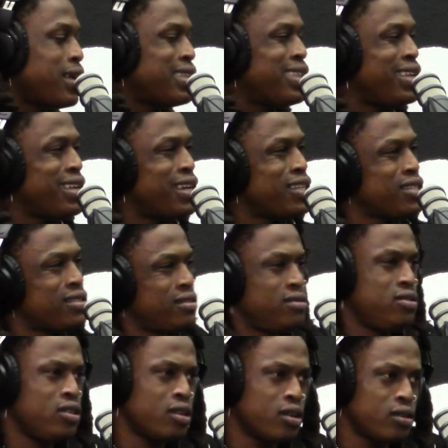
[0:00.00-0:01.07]
I think that's,
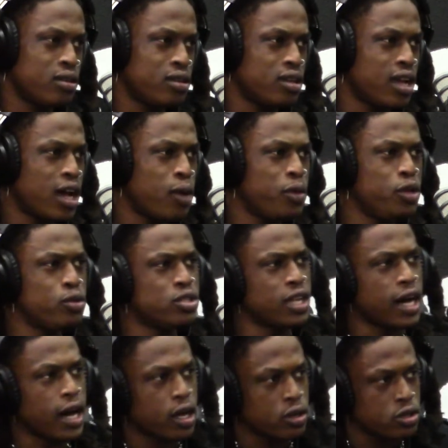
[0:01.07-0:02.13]
how we use the
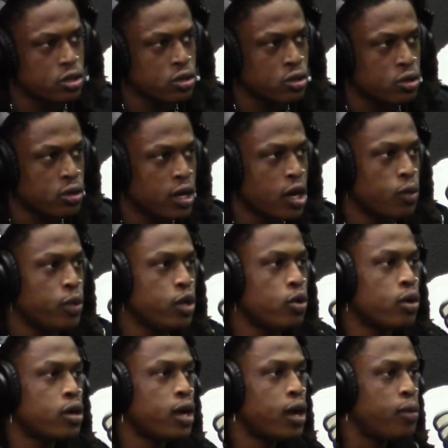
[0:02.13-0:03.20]
auto-tune, how
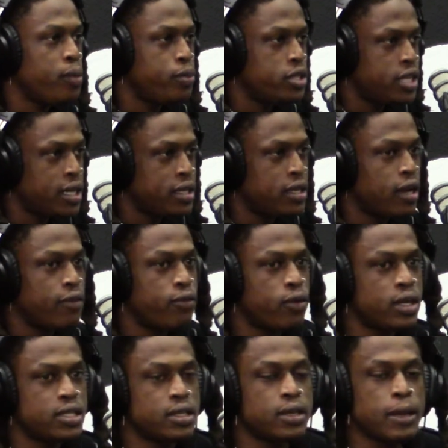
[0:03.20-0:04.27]
we projecting our
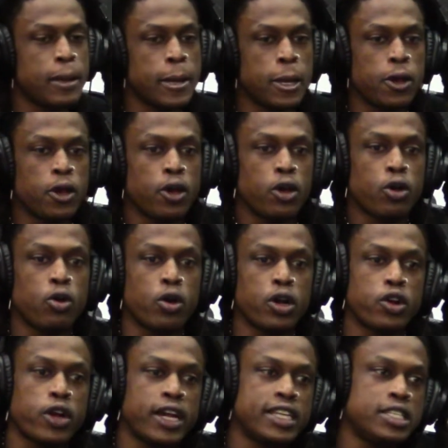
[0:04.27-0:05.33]
voice and going
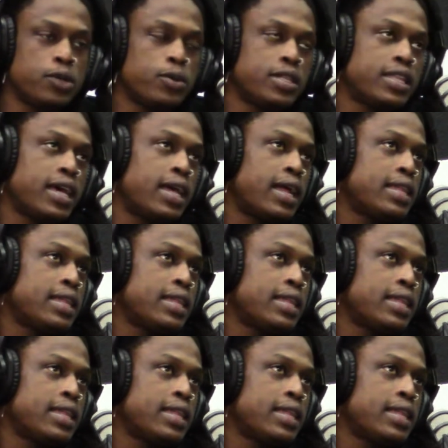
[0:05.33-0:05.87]
crazy with that.